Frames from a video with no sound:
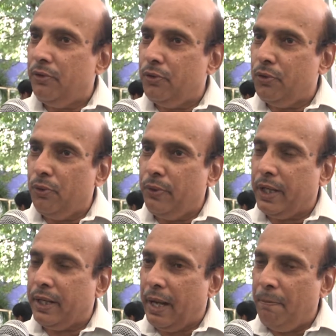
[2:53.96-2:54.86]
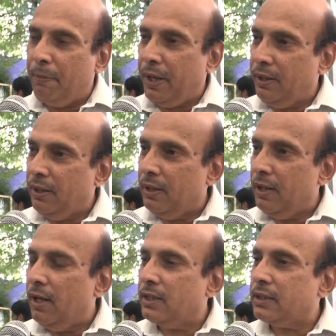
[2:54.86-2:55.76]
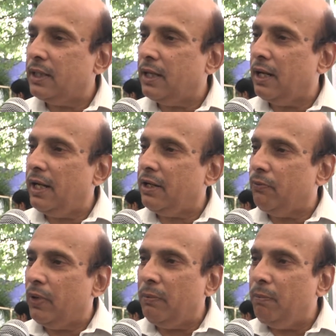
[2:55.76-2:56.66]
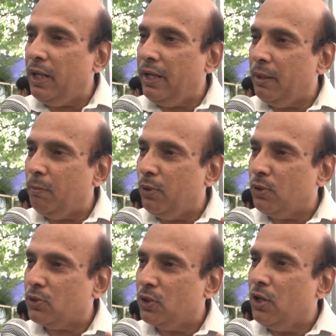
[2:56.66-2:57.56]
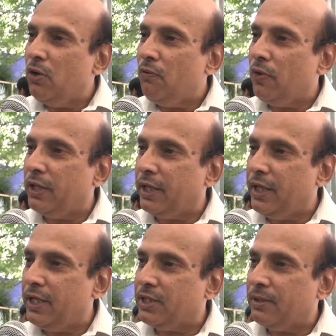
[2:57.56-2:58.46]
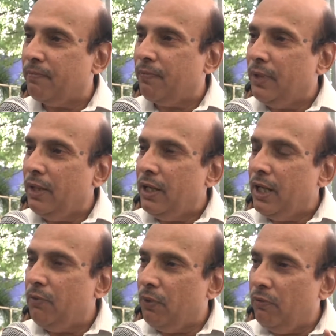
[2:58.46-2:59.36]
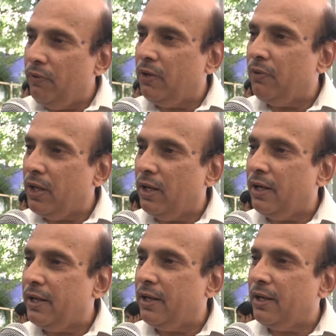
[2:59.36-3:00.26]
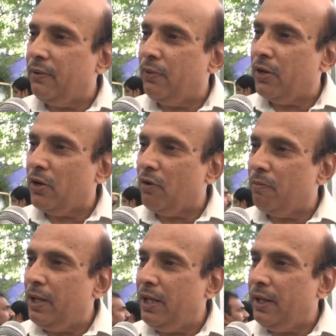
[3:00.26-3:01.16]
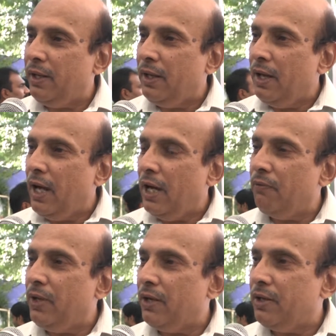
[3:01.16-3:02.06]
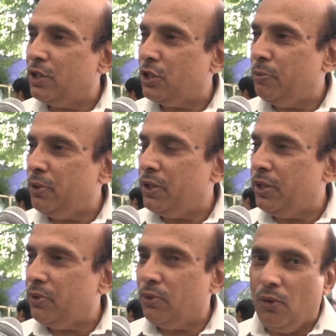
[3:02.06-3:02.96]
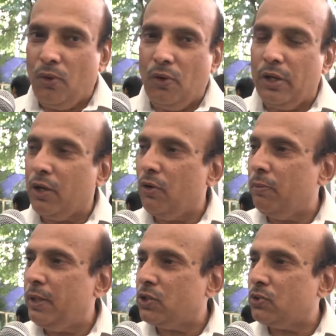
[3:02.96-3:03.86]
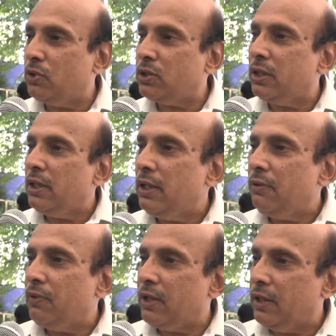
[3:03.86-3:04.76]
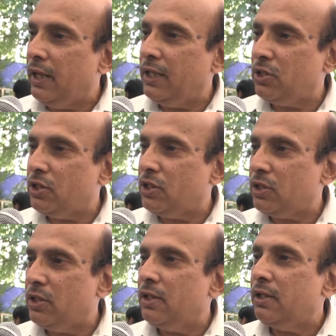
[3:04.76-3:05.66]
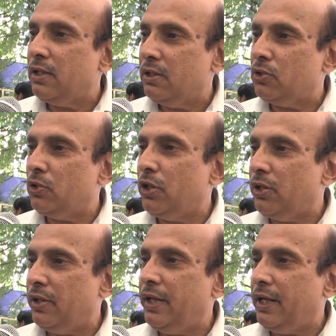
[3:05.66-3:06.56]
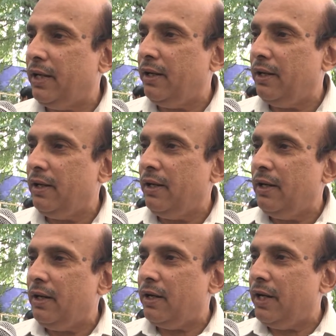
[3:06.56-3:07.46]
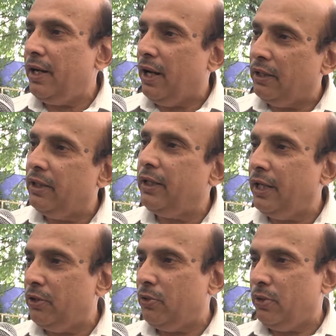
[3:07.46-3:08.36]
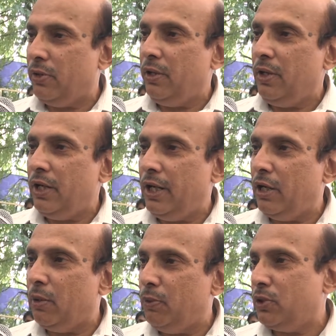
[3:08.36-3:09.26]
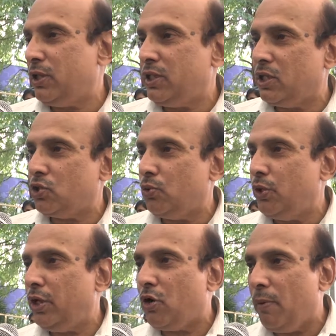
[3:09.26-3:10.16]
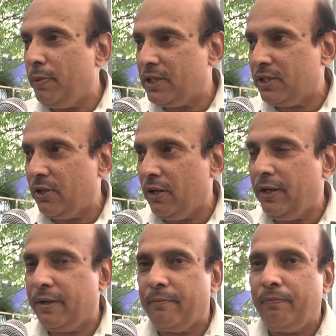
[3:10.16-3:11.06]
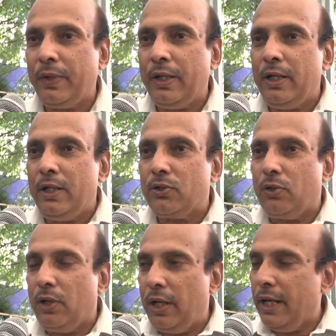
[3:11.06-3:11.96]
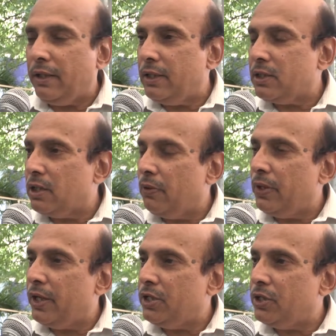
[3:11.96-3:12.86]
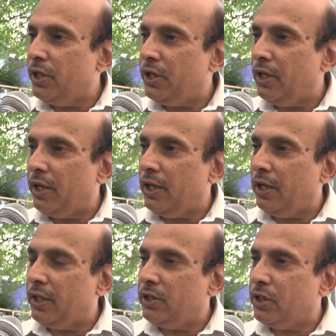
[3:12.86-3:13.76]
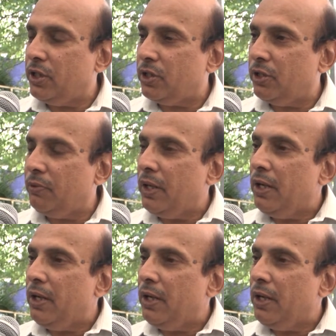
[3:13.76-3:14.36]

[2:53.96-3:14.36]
drew a campaign asking collect 1 million books for the kids. In 1 week, we collected 1.5 million, and we are distributed to all the government schools for youngsters so that they can read other than the regular books. These are story, comics, and all that. So like this, now we are educating adult education.